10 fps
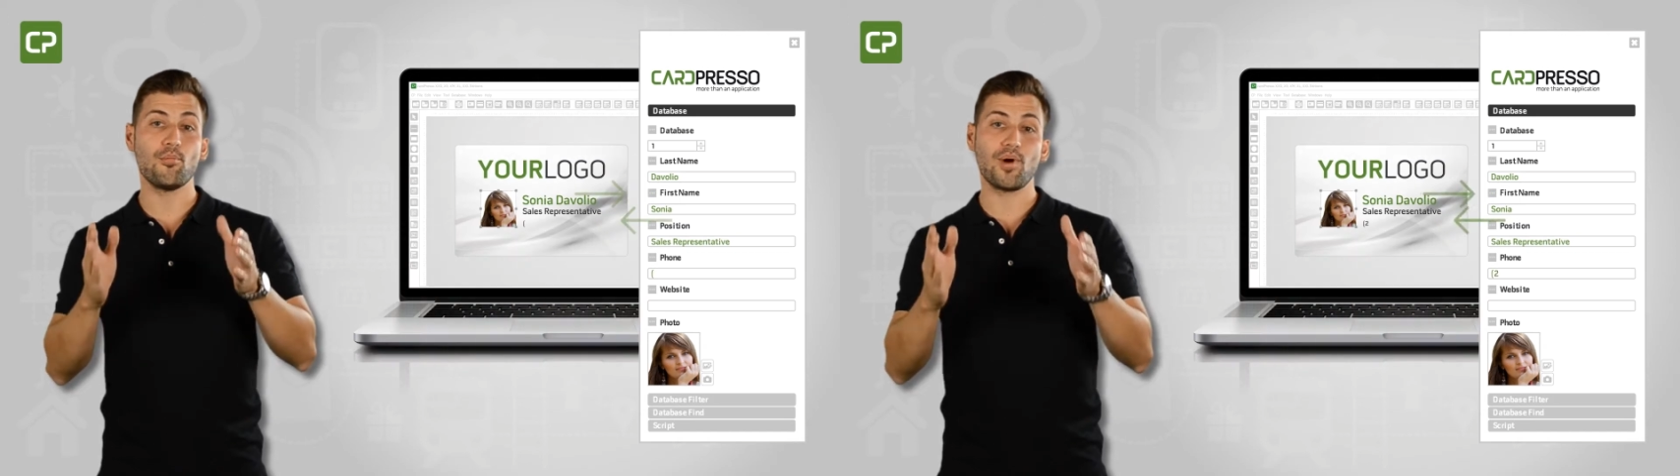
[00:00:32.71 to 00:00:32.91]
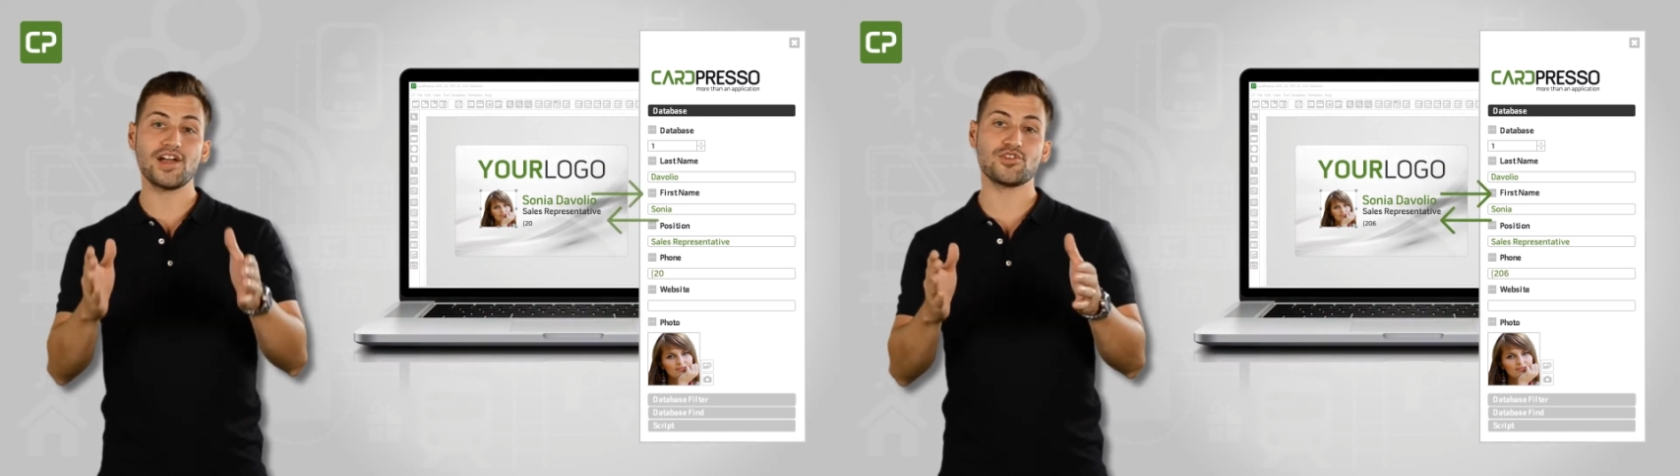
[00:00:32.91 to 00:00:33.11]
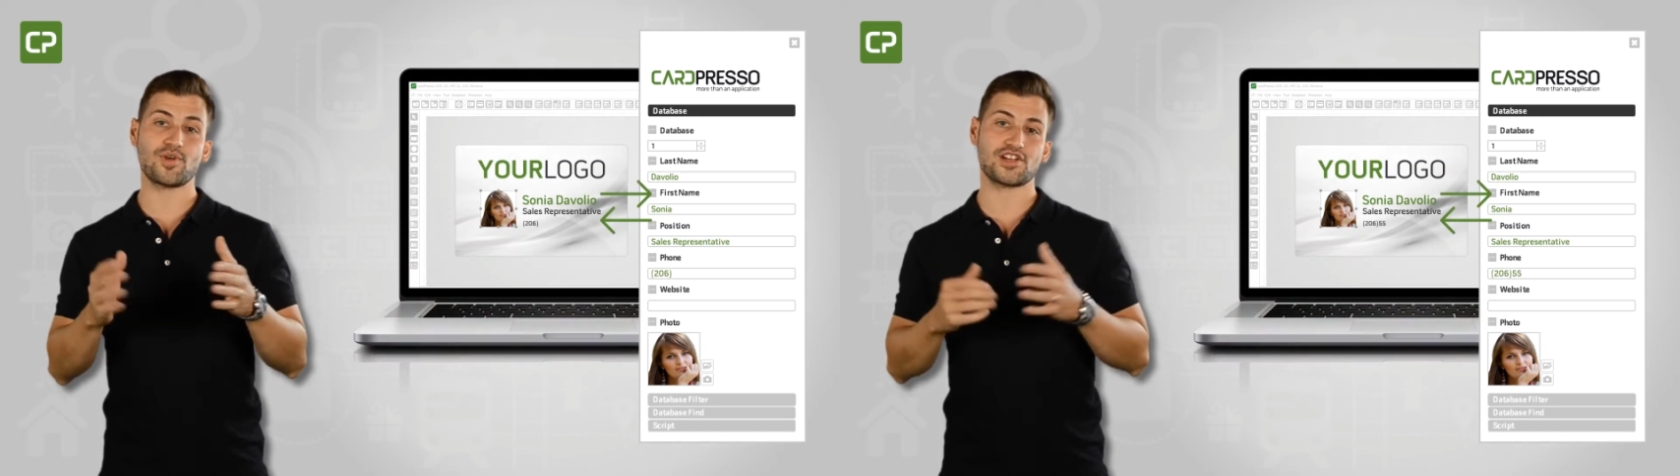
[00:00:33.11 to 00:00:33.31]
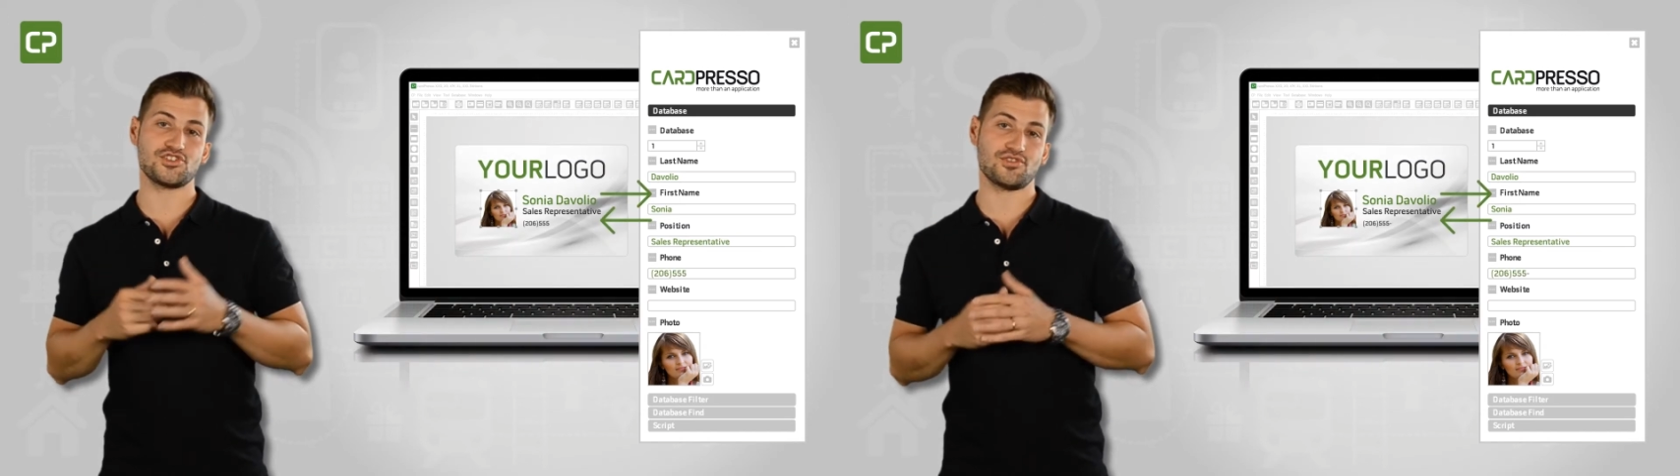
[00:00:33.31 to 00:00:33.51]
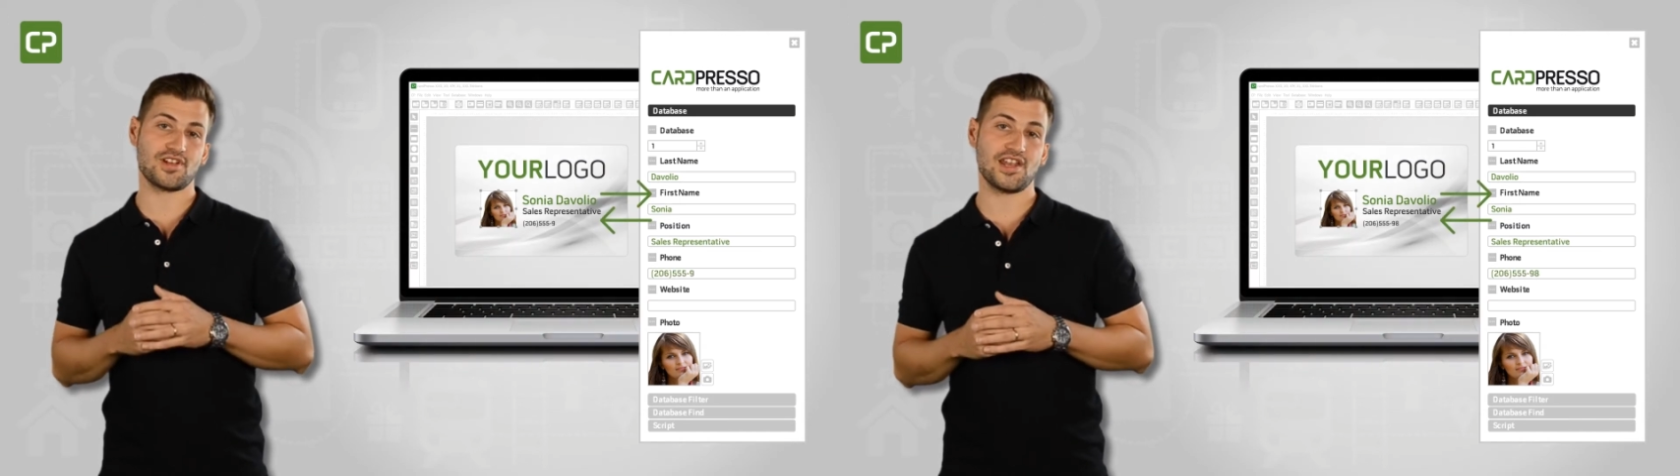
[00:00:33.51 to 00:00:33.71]

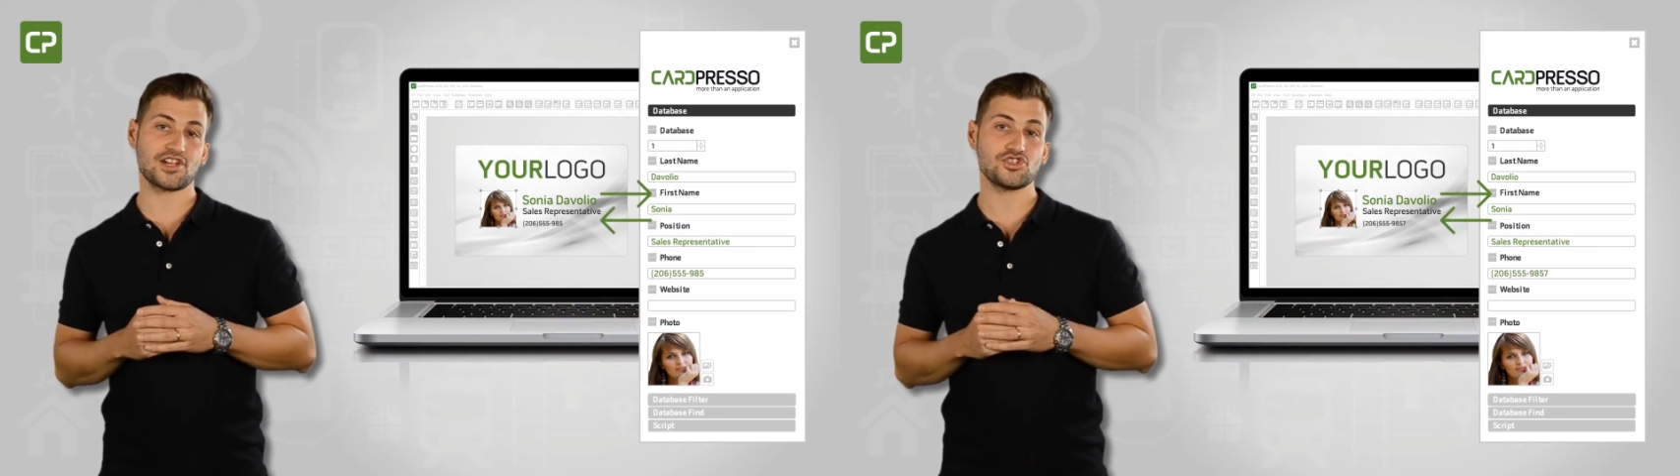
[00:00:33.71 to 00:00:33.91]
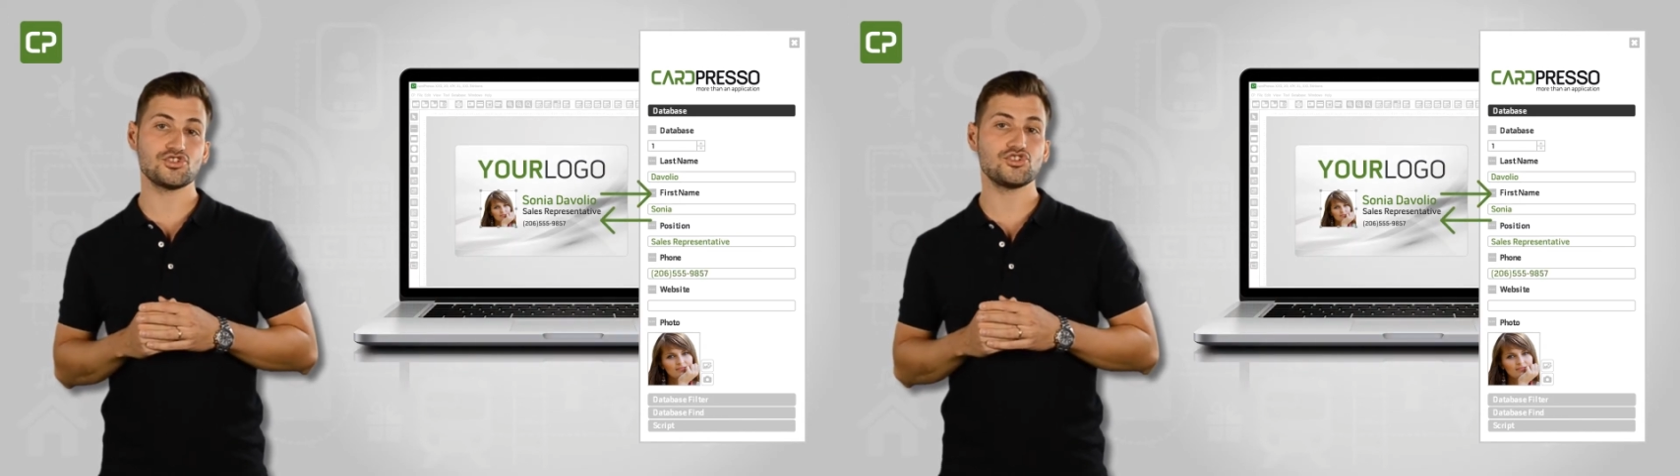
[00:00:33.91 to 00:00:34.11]
bidirectional connection